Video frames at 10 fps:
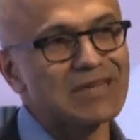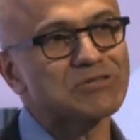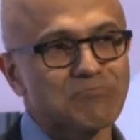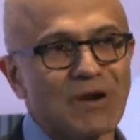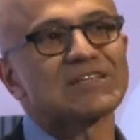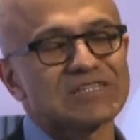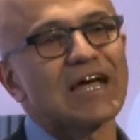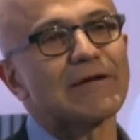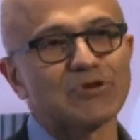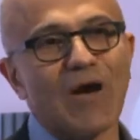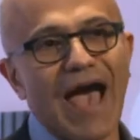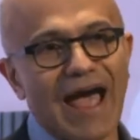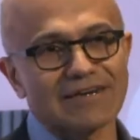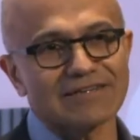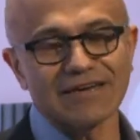But it's time to
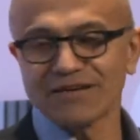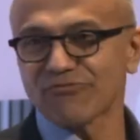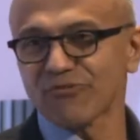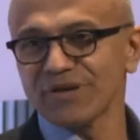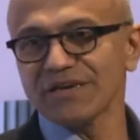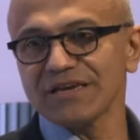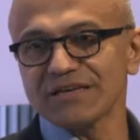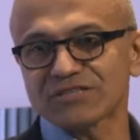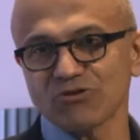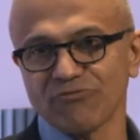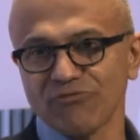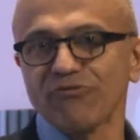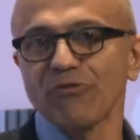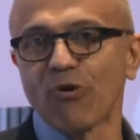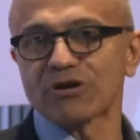act. And for me, it's sort of, if
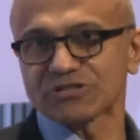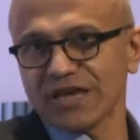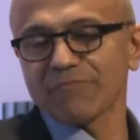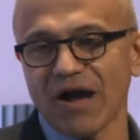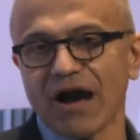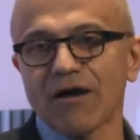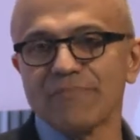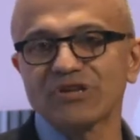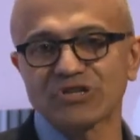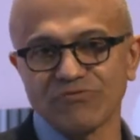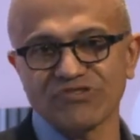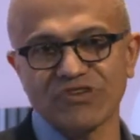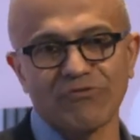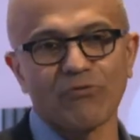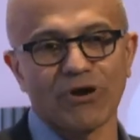we want to take our mission, we
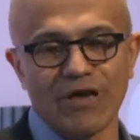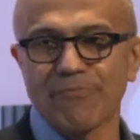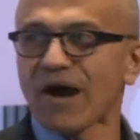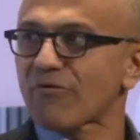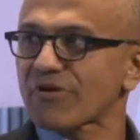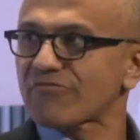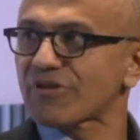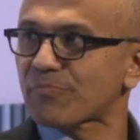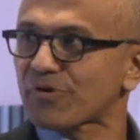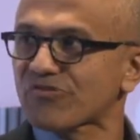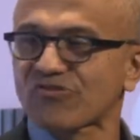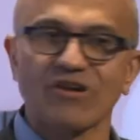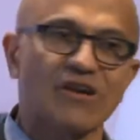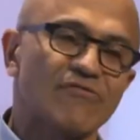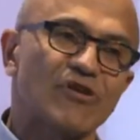say we want to empower every person
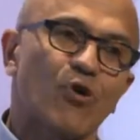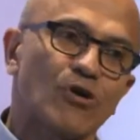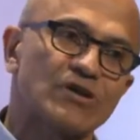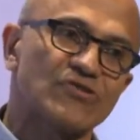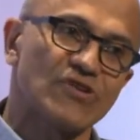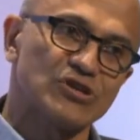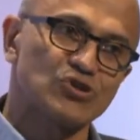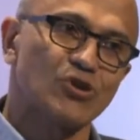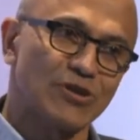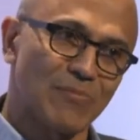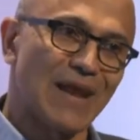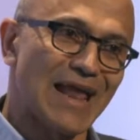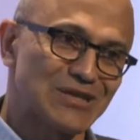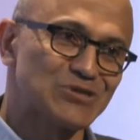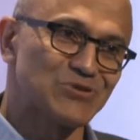and every organization on the
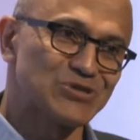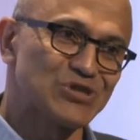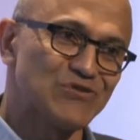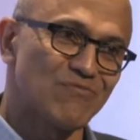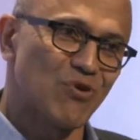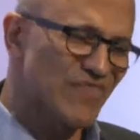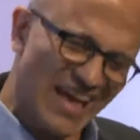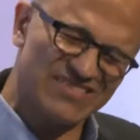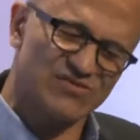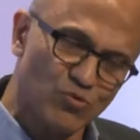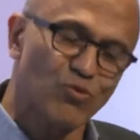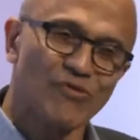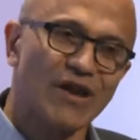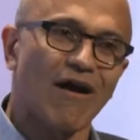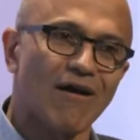planet to achieve more. That's who
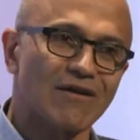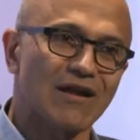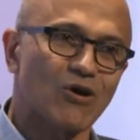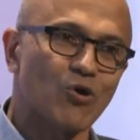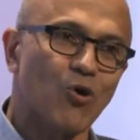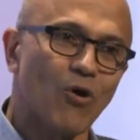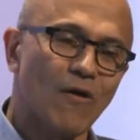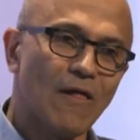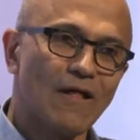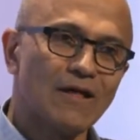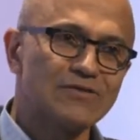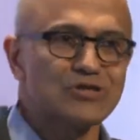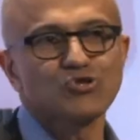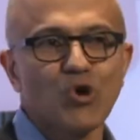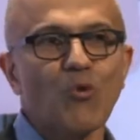we are at our core.
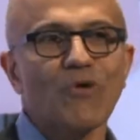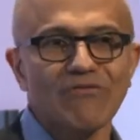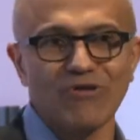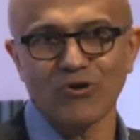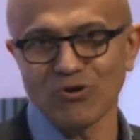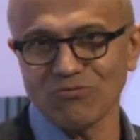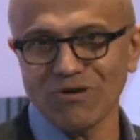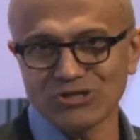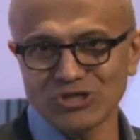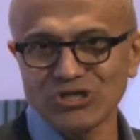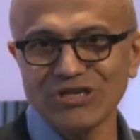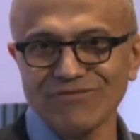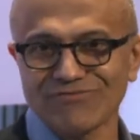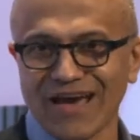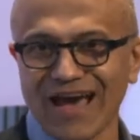There's no way we're going to
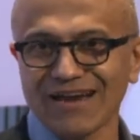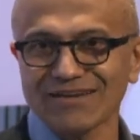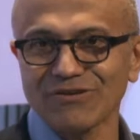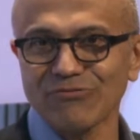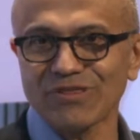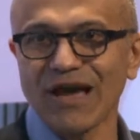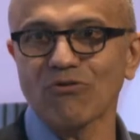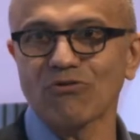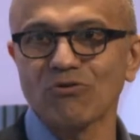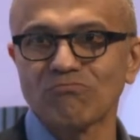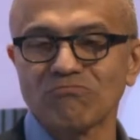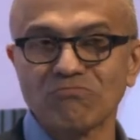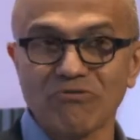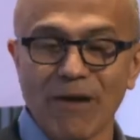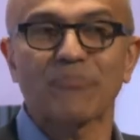achieve that without
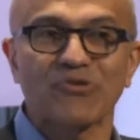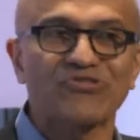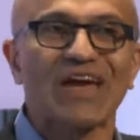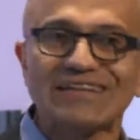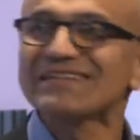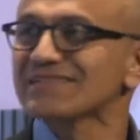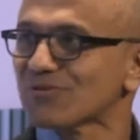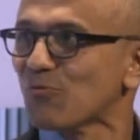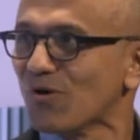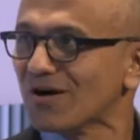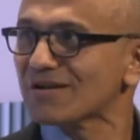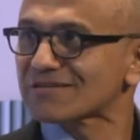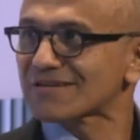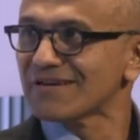representing the world.